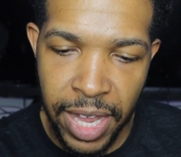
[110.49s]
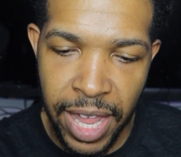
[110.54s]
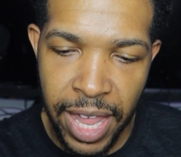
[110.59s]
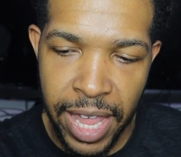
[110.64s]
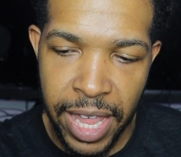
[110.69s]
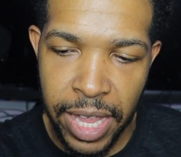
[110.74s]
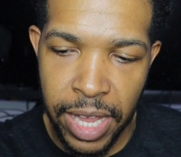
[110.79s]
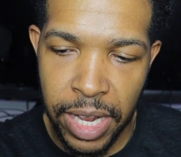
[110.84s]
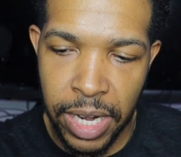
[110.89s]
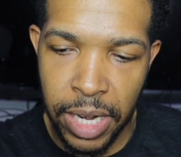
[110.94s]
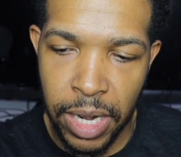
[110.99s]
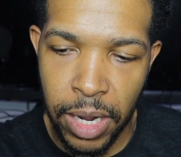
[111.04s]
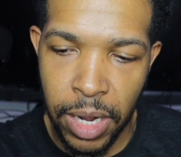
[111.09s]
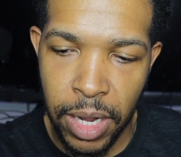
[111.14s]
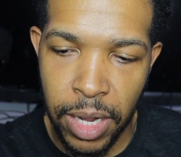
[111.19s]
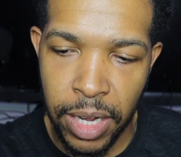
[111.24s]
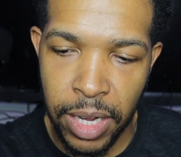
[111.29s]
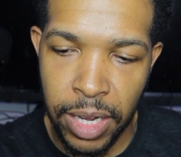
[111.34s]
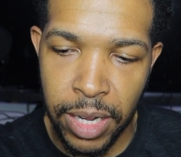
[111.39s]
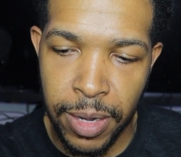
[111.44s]
and
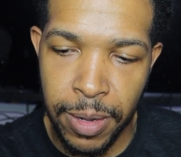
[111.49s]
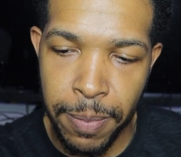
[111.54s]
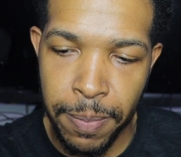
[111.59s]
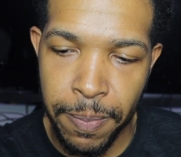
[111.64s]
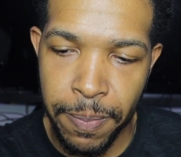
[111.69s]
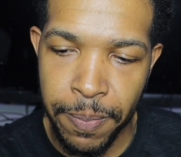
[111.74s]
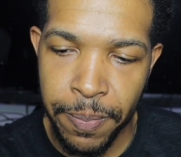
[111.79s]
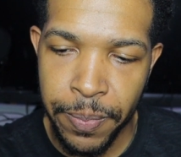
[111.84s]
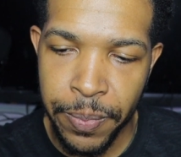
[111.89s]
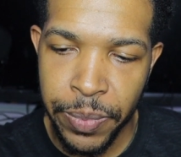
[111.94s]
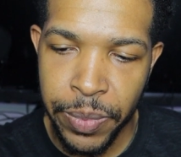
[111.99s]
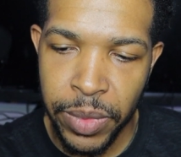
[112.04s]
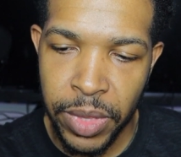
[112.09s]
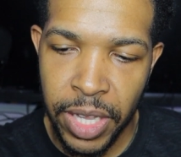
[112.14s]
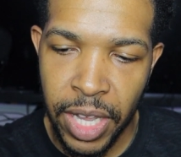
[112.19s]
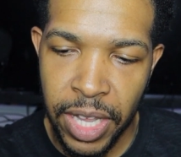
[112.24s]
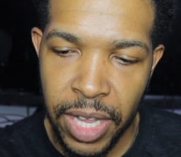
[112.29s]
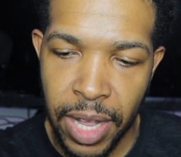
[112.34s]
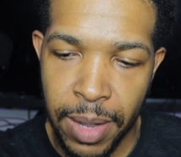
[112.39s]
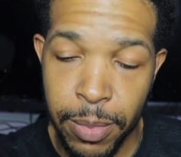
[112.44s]

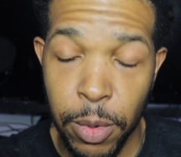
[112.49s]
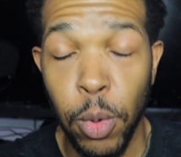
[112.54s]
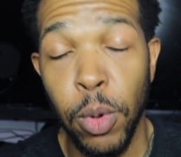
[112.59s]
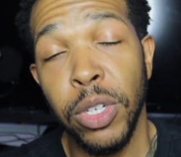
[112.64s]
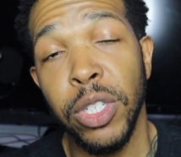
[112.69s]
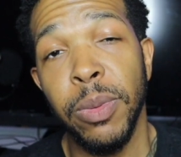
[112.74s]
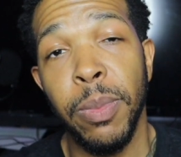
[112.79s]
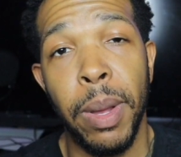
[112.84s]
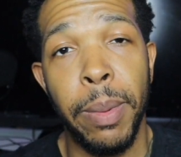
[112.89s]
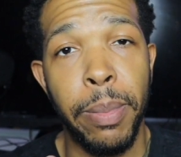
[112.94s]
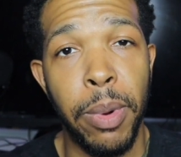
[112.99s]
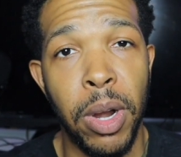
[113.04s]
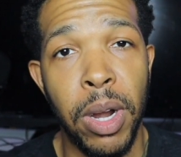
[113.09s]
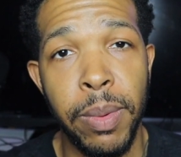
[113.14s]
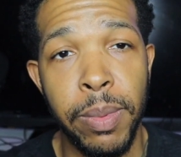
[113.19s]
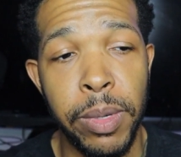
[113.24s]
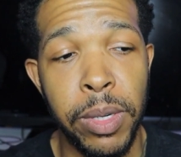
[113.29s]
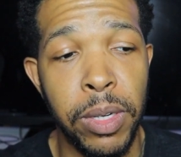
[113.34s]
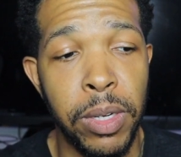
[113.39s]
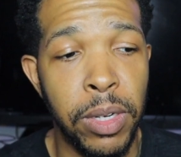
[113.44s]
I'm going to my
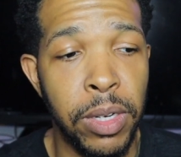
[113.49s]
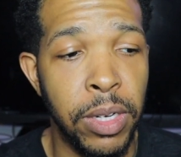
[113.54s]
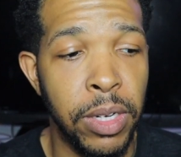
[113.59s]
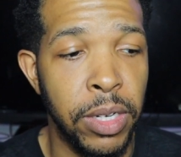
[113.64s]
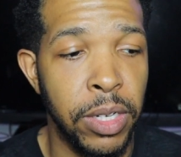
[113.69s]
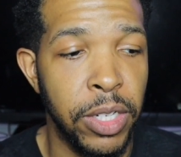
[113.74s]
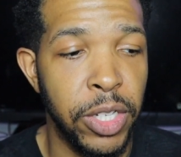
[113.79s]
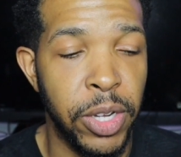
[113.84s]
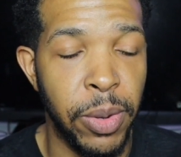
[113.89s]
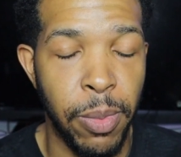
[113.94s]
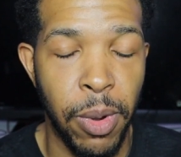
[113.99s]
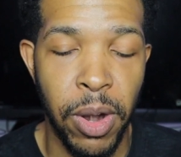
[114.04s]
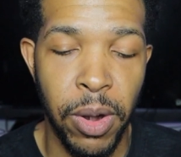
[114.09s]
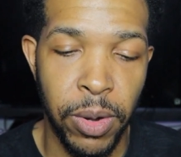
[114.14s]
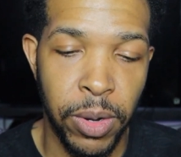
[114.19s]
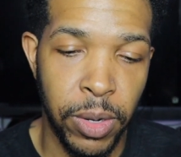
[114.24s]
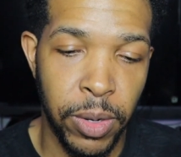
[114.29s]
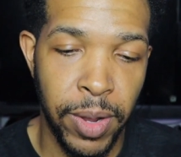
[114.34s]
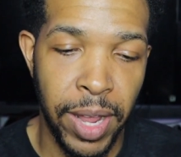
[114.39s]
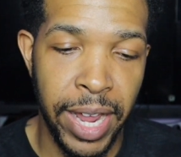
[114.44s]
barber
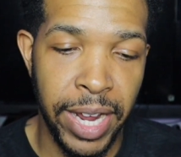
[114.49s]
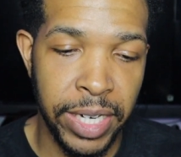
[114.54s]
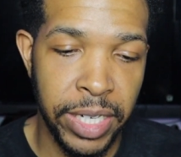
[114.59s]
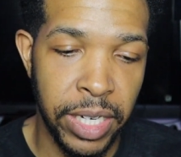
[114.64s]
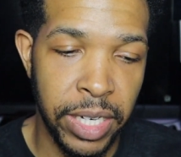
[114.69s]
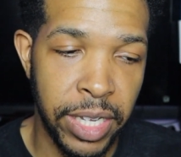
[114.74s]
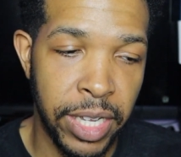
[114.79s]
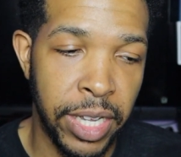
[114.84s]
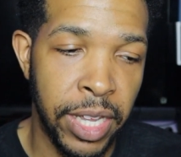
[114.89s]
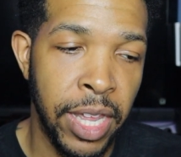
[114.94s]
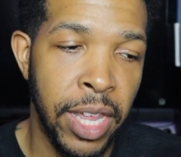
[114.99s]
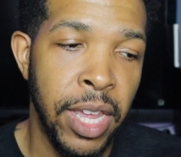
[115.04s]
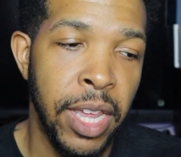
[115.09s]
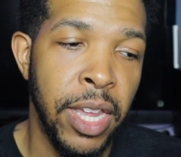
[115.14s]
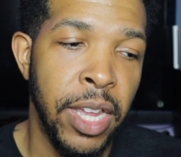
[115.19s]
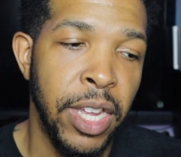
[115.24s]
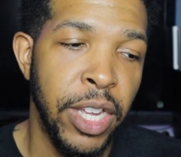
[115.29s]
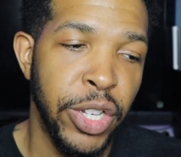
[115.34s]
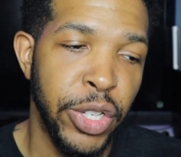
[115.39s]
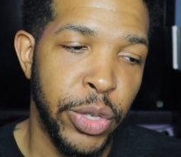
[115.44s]
tomorrow actually
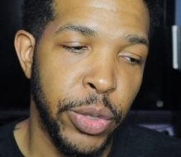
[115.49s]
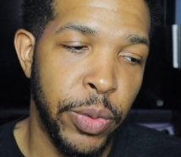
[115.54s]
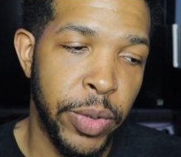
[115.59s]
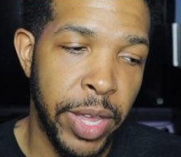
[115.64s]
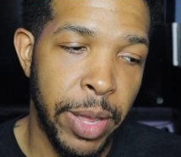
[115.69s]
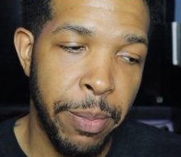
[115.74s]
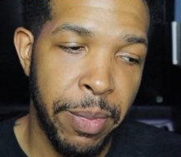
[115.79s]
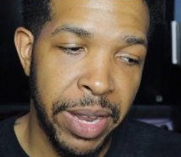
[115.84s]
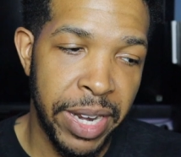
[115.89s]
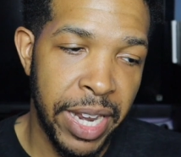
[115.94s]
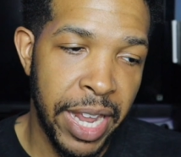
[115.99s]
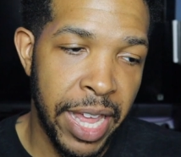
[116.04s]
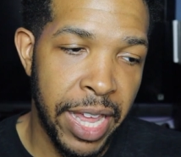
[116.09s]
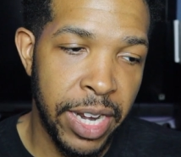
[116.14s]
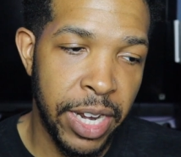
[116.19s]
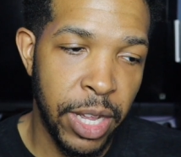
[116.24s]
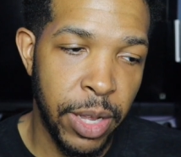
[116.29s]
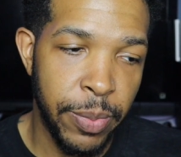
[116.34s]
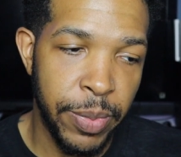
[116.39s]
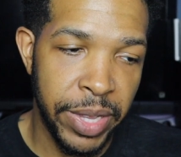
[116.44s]
to get my
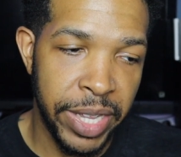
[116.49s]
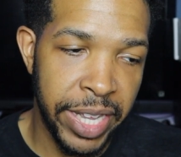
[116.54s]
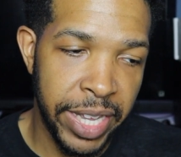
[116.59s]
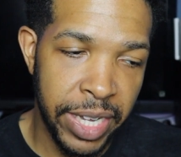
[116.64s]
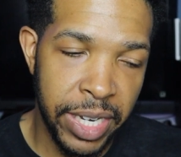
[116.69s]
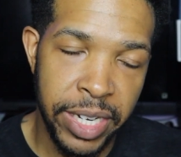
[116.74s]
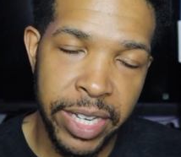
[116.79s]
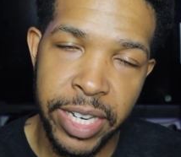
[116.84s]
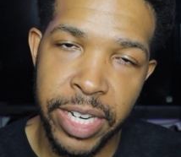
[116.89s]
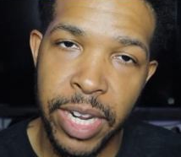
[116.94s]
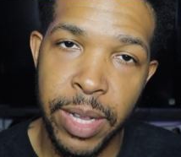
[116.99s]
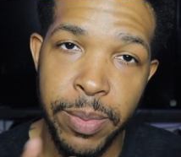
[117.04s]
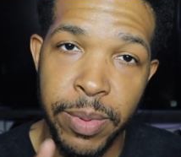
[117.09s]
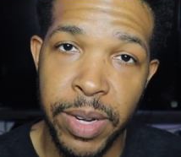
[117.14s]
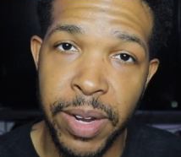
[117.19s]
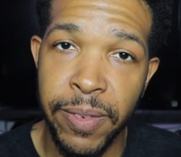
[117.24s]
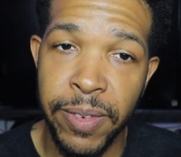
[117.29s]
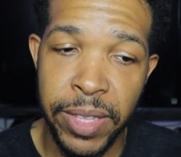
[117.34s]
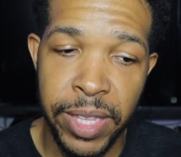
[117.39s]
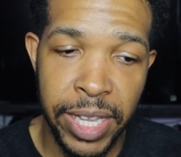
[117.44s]
line up and get cleaned up
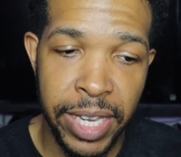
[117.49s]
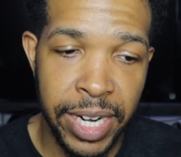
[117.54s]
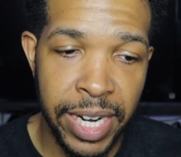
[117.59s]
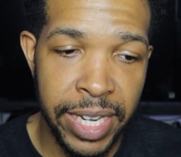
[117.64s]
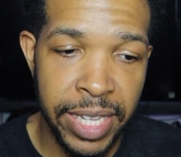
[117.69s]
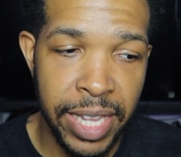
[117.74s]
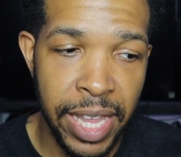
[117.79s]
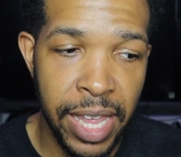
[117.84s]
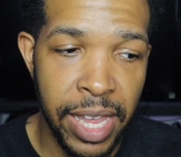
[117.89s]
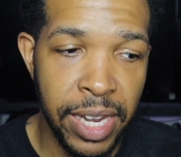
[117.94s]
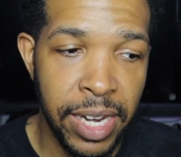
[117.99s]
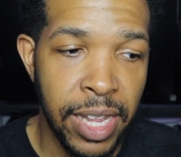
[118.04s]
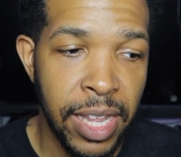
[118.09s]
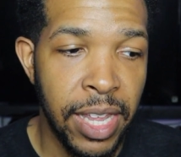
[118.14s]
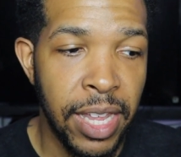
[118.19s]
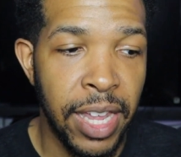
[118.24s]
and everything like that.